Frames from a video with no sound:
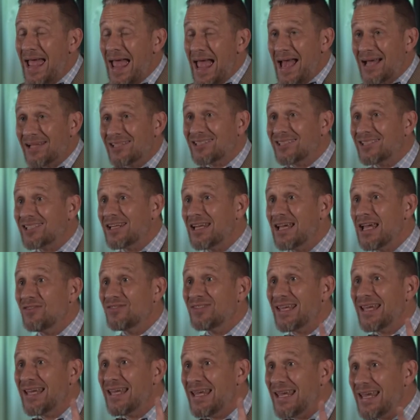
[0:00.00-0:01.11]
as slaves
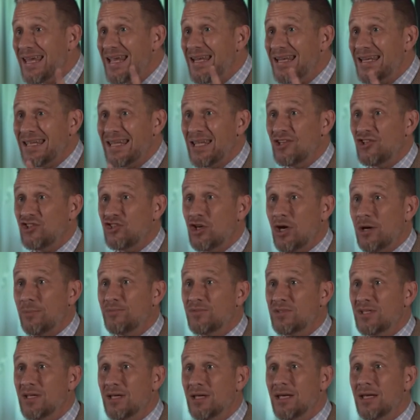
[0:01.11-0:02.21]
in Egypt.